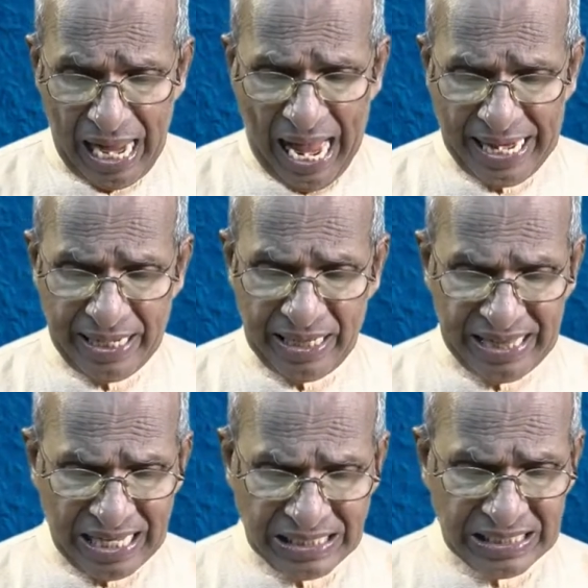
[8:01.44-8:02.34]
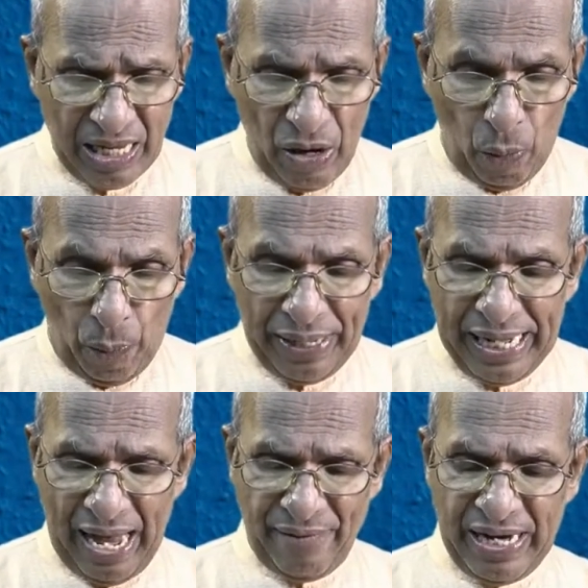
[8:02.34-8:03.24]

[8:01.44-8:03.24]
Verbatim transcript: and thus we have